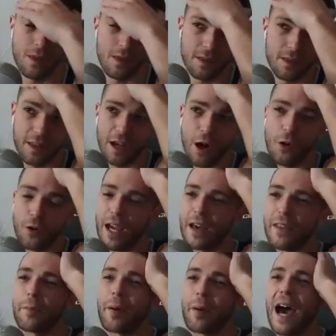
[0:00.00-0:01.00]
Oh yeah.
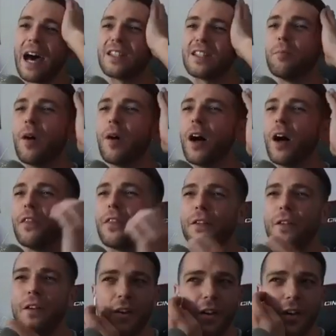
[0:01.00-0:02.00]

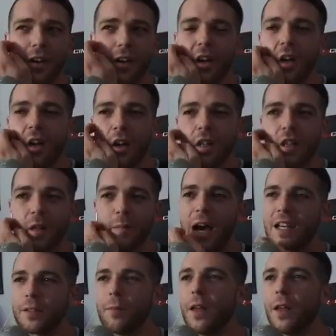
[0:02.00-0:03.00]
The
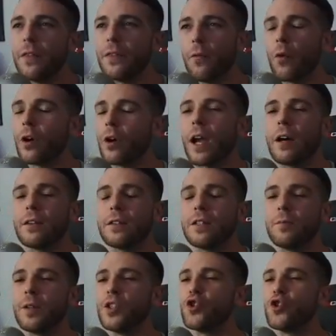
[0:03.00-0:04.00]
past month of workouts has
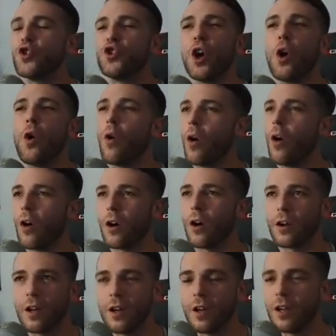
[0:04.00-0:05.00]
been so hard.
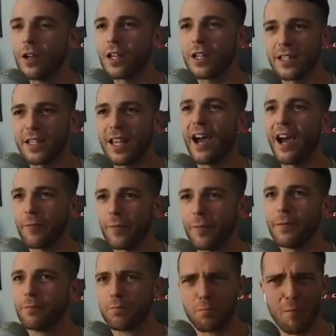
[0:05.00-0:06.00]

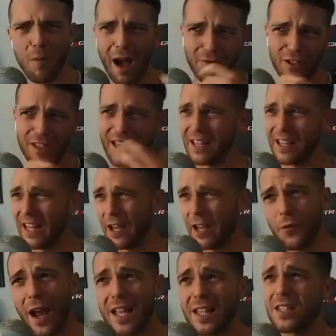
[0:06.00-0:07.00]
I've just had like
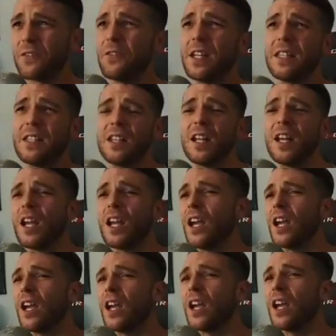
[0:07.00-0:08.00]
friends
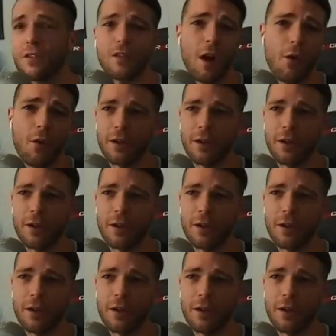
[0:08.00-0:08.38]
visiting, going to